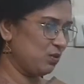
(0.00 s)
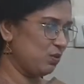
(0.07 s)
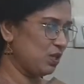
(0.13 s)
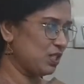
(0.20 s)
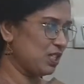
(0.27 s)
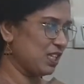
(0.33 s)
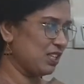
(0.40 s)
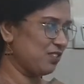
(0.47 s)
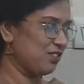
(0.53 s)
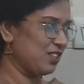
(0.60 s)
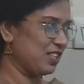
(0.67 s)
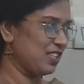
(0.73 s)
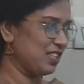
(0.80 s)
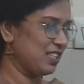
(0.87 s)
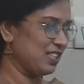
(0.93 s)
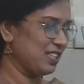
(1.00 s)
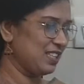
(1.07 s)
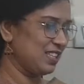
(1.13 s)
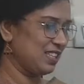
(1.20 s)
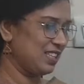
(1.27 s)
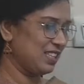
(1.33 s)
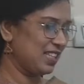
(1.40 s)
which country?
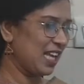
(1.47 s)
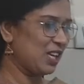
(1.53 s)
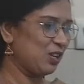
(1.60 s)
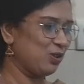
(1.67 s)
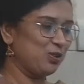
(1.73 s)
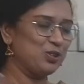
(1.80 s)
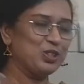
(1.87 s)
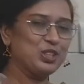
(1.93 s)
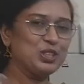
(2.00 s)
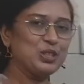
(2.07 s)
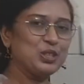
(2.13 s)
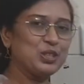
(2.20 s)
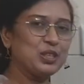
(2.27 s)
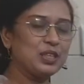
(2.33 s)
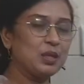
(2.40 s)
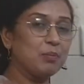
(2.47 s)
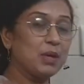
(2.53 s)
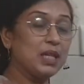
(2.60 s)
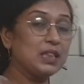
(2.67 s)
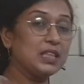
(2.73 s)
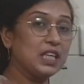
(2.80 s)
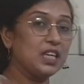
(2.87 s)
Thank you. The
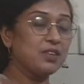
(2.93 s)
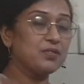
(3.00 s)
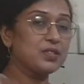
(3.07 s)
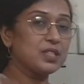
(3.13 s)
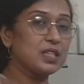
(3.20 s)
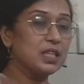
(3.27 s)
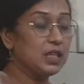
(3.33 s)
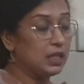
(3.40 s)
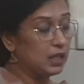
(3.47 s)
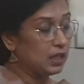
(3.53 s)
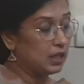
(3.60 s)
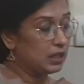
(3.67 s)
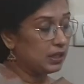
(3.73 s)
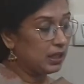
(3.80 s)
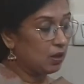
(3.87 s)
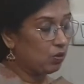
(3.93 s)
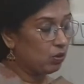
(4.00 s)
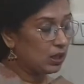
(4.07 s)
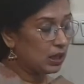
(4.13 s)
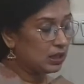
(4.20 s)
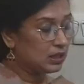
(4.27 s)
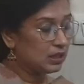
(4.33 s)
Maldives. Now
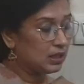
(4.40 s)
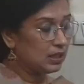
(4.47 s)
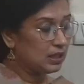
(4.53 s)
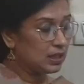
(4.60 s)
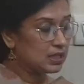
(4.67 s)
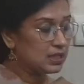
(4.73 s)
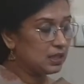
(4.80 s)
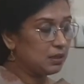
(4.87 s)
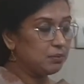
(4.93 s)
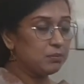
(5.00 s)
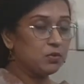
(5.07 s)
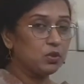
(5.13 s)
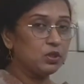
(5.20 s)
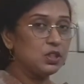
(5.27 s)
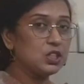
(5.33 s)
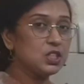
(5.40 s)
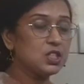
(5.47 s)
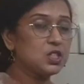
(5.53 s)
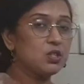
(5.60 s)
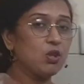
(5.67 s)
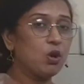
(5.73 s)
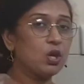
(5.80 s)
look at the lesson. This
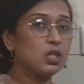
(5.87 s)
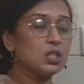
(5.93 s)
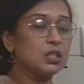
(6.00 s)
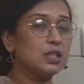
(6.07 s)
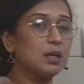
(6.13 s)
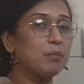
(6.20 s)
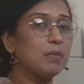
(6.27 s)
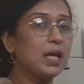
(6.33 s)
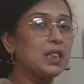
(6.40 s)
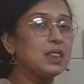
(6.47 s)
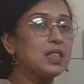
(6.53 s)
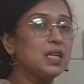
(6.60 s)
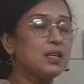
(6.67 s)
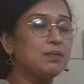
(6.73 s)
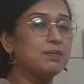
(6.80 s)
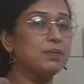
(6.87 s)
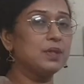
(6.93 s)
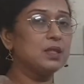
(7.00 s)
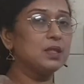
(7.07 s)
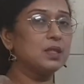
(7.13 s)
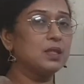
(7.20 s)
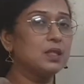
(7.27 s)
is not the Maldives.
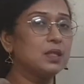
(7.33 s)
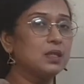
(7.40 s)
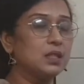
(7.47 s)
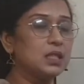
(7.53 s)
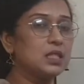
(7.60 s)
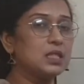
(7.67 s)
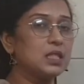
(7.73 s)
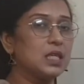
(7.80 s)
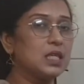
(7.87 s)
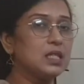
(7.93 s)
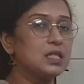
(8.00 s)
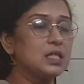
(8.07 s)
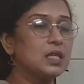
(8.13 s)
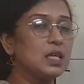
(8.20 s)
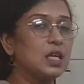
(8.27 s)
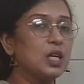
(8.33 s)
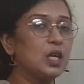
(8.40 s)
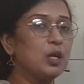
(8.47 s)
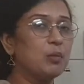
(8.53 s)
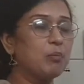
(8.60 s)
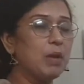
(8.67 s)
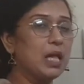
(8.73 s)
This is
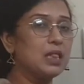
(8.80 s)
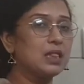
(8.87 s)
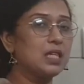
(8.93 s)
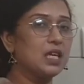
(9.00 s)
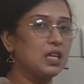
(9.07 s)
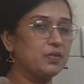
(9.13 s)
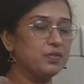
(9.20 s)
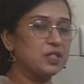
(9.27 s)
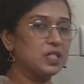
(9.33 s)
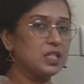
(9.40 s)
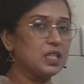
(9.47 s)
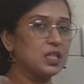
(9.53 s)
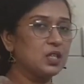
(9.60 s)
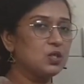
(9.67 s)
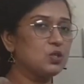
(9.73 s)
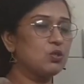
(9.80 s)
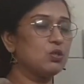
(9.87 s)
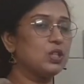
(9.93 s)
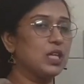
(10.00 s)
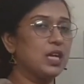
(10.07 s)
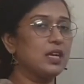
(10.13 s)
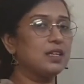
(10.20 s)
Maldives. So
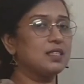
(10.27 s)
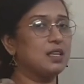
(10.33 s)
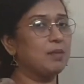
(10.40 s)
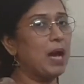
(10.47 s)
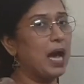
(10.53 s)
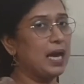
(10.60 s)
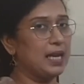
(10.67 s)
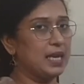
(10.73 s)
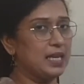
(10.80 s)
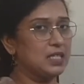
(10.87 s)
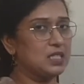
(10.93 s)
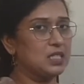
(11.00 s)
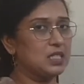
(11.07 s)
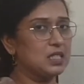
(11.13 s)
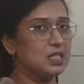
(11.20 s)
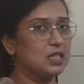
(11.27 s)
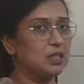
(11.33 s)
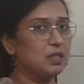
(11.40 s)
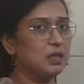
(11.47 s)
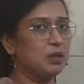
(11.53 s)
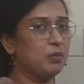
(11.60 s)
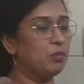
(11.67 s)
there are some islands,
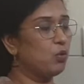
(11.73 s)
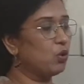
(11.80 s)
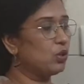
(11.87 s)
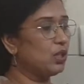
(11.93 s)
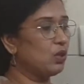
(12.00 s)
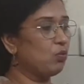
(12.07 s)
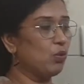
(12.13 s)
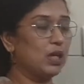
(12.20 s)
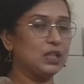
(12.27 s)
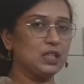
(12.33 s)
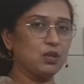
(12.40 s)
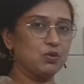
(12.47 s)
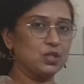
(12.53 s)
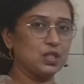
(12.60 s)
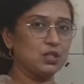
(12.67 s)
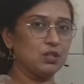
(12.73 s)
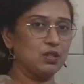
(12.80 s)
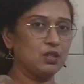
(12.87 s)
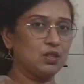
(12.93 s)
more than 1,000.